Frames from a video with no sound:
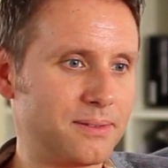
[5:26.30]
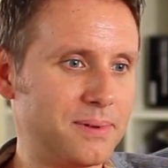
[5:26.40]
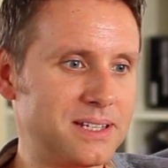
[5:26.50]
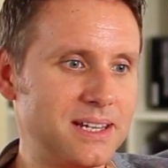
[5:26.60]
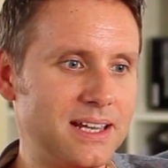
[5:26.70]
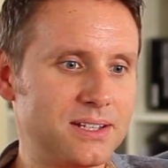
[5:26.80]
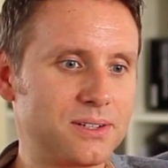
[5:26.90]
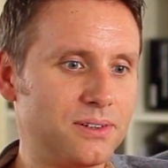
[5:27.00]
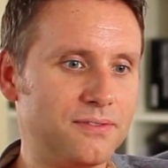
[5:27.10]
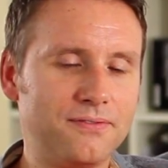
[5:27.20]
we're seeing
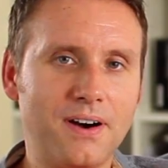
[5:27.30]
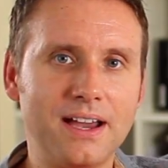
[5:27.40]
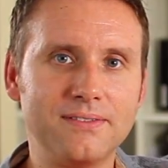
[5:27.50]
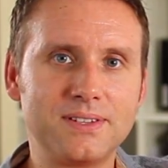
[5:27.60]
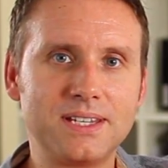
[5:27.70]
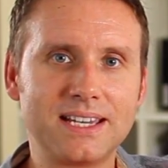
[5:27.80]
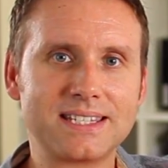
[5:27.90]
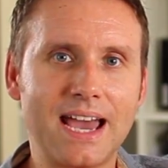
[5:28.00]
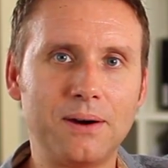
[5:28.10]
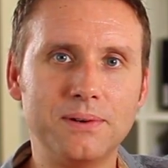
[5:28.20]
sort of
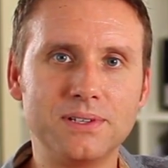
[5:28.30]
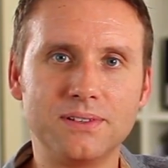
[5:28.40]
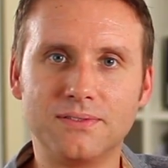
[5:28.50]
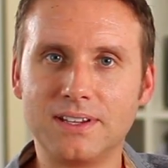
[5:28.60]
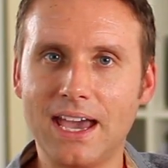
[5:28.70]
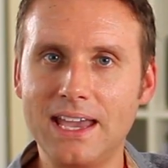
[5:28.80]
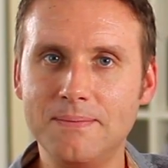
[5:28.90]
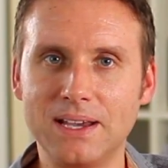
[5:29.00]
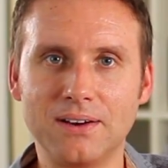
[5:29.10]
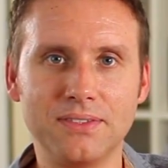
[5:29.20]
5-6 hours of
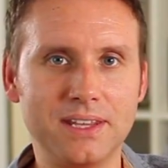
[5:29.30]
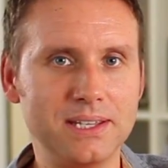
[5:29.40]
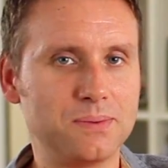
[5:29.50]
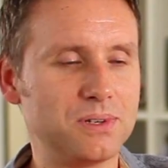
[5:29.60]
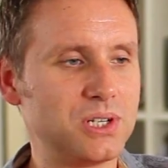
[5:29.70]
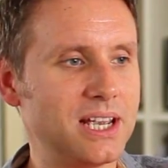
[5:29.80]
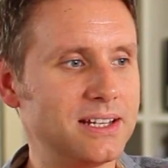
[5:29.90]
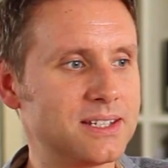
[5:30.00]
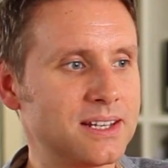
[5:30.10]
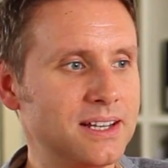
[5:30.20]
gaming on these
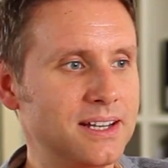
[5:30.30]
machines.